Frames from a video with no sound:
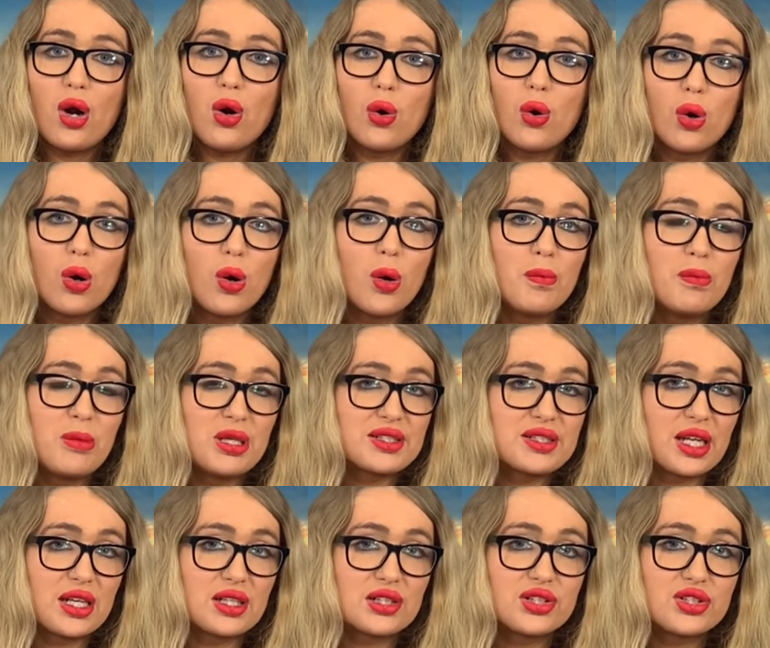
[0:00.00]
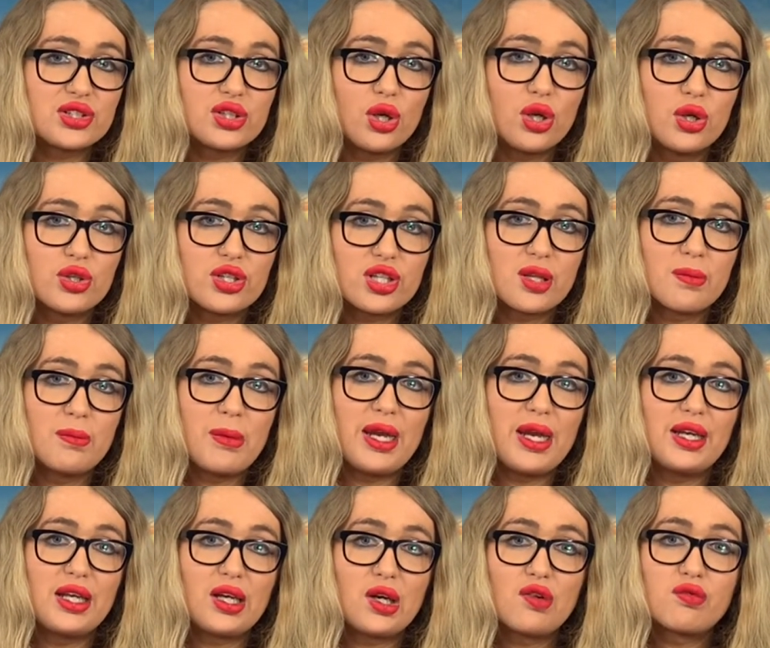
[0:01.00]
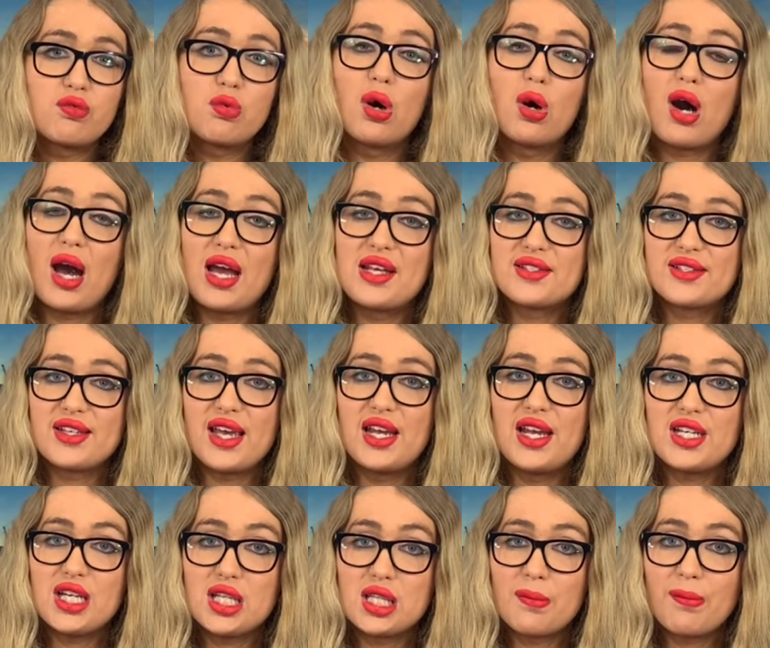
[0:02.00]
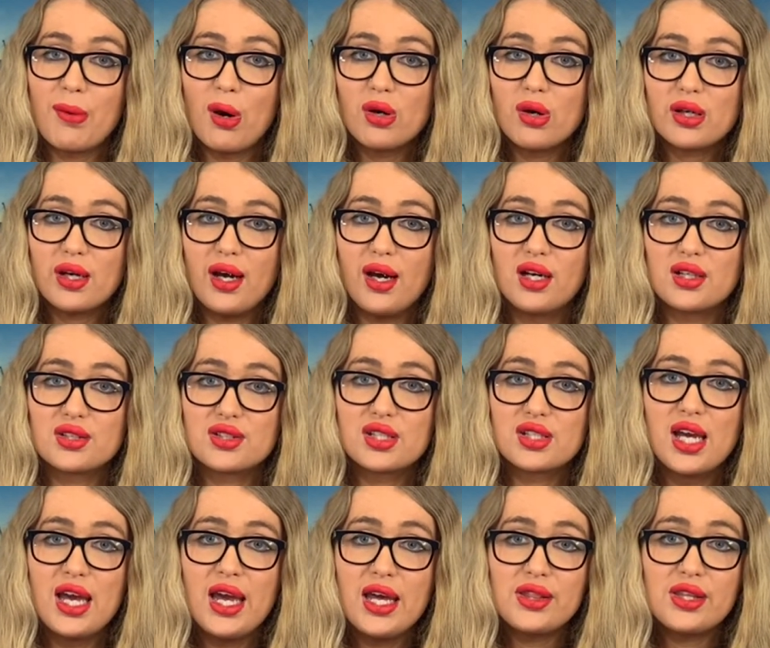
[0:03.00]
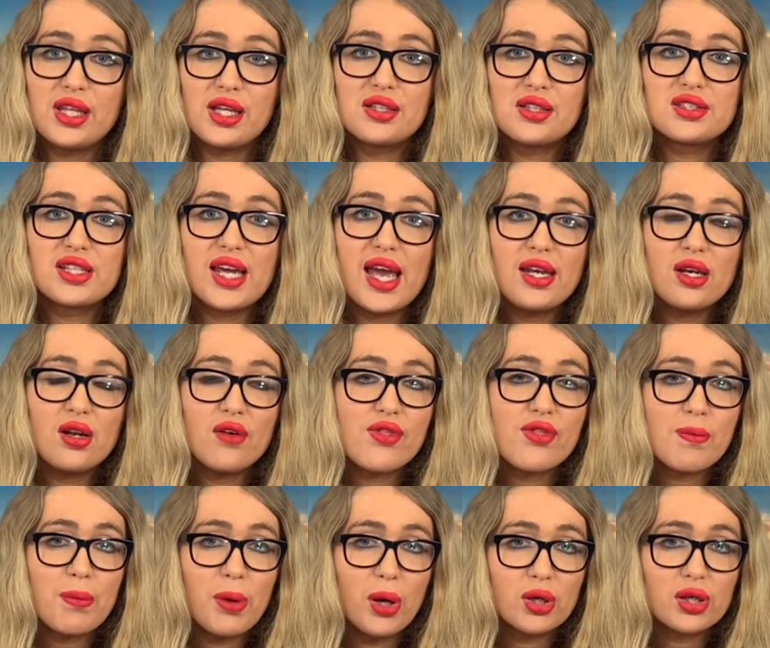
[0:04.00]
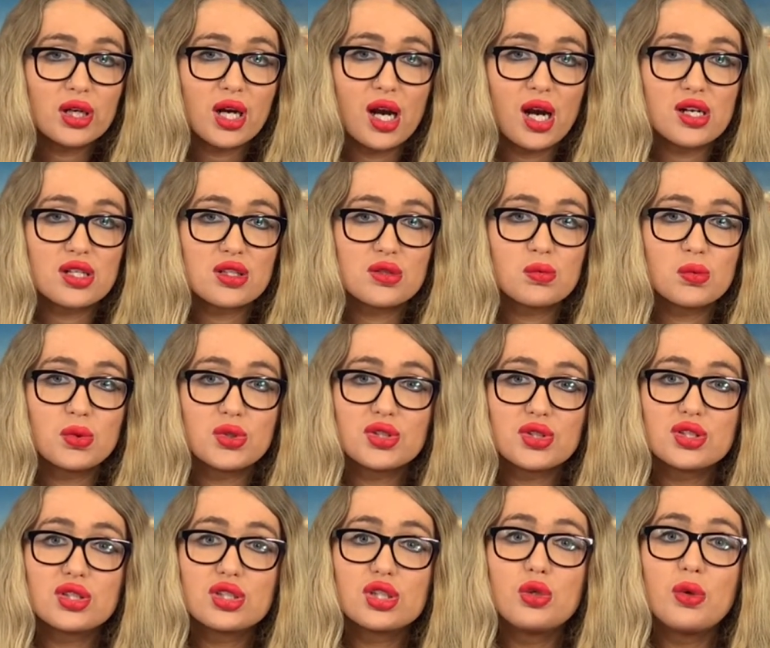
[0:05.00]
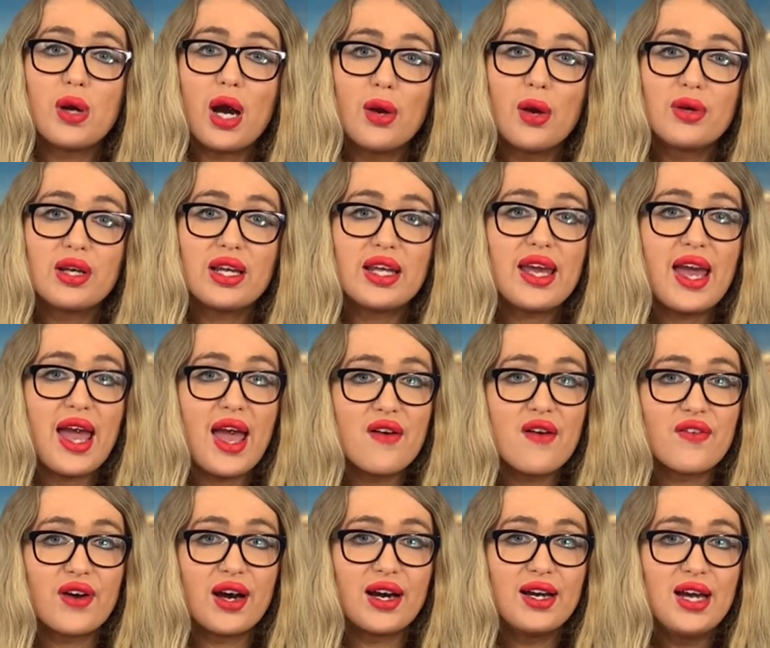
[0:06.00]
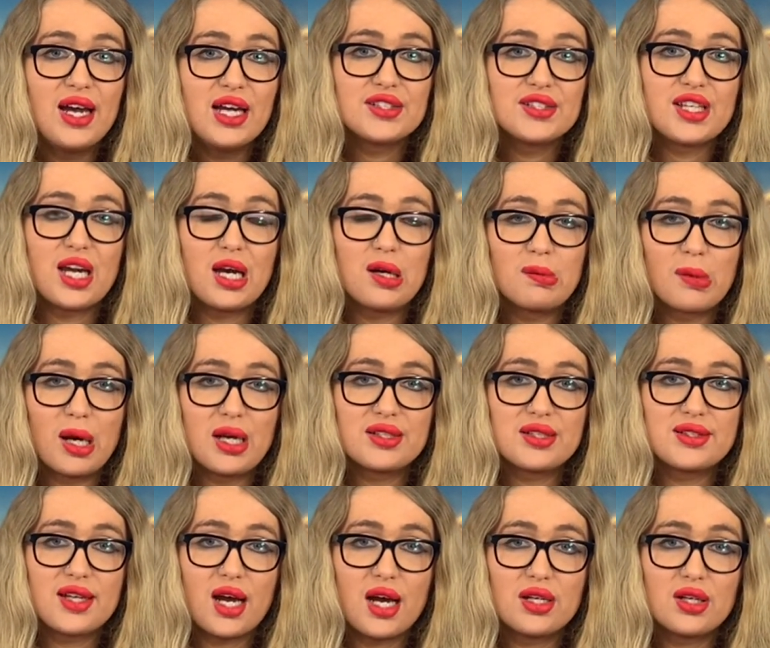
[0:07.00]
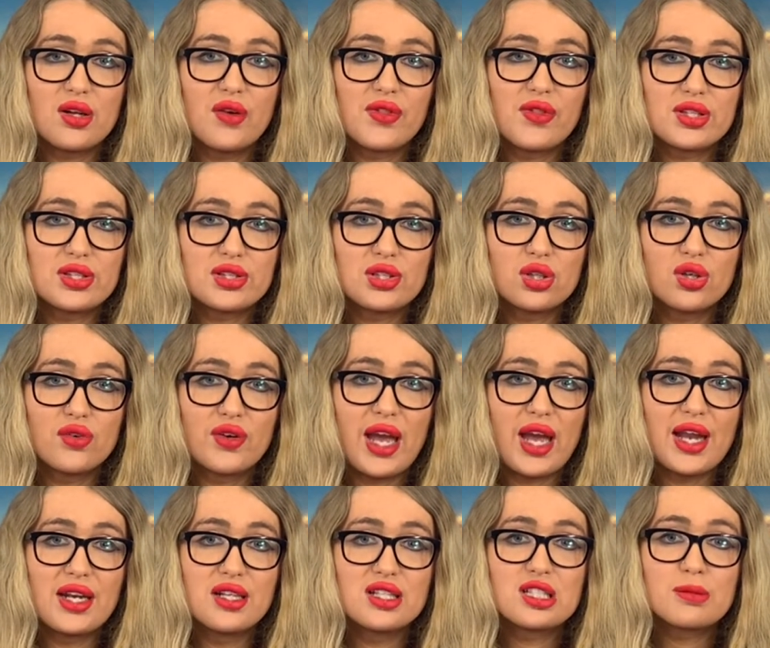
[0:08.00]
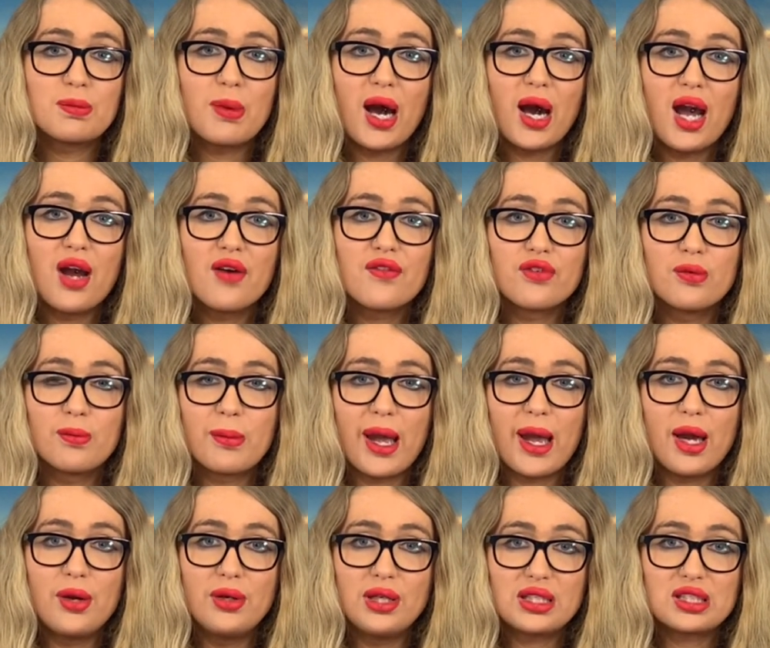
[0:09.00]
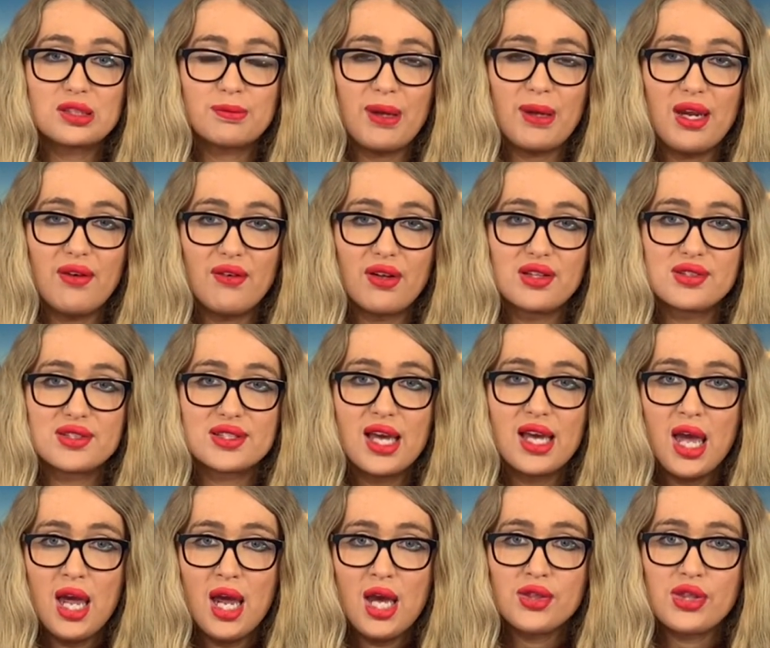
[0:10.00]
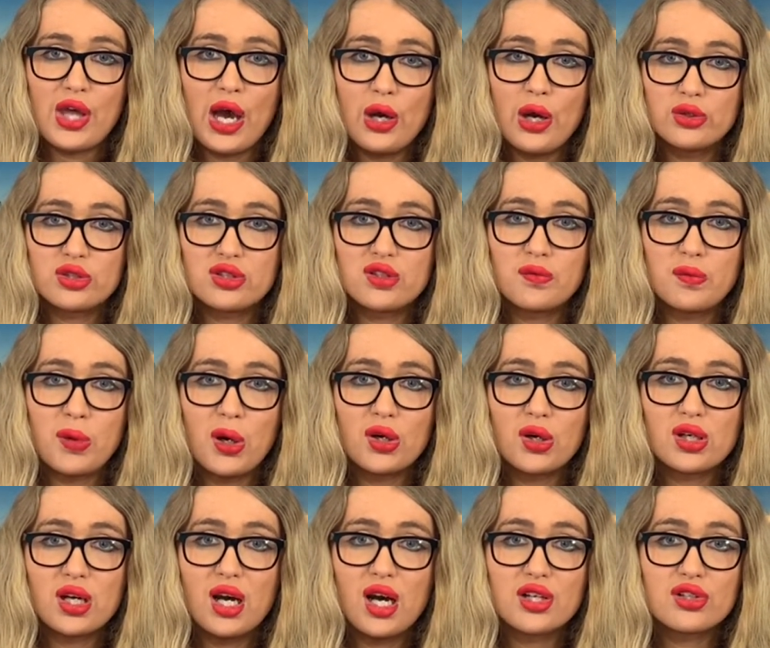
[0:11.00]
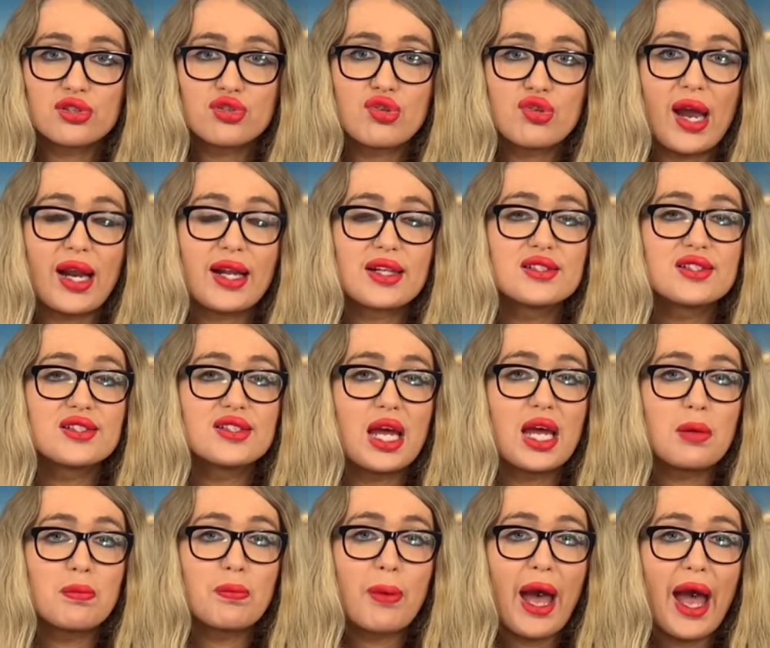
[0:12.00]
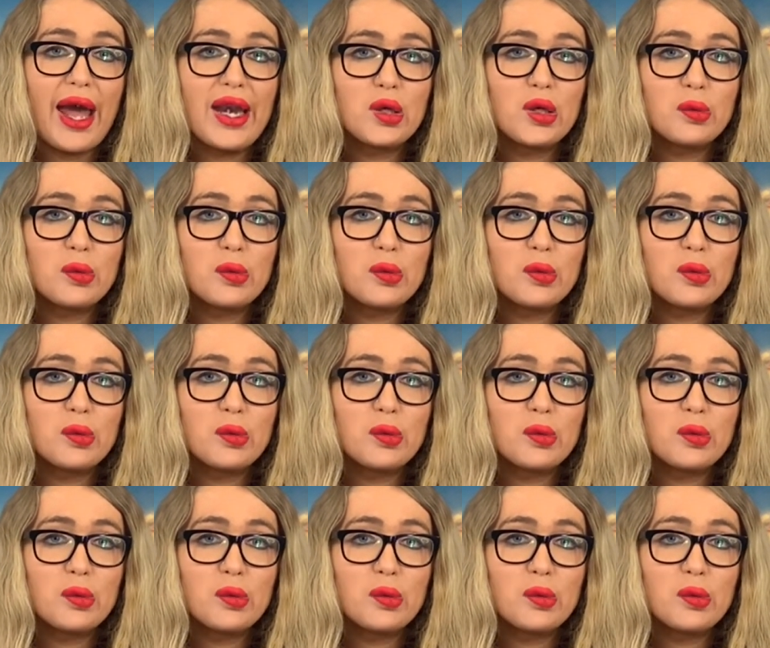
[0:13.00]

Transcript: or misunderstood the meaning of what I said in the podcast. The intent of the podcast was to only ever tell my side of the story and inspire it from my own experience." The host of podcast Dragon's Den panel